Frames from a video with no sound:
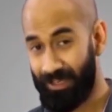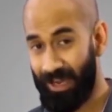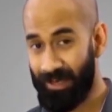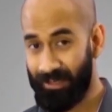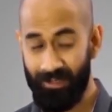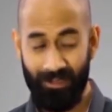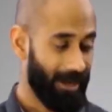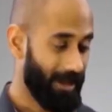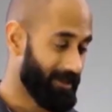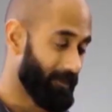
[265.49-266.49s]
hit like
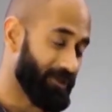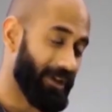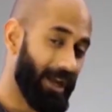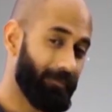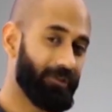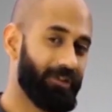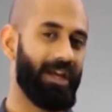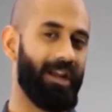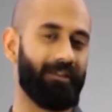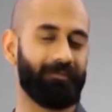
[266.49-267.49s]
and subscribe to
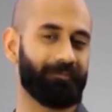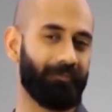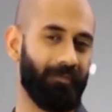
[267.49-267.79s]
the channel.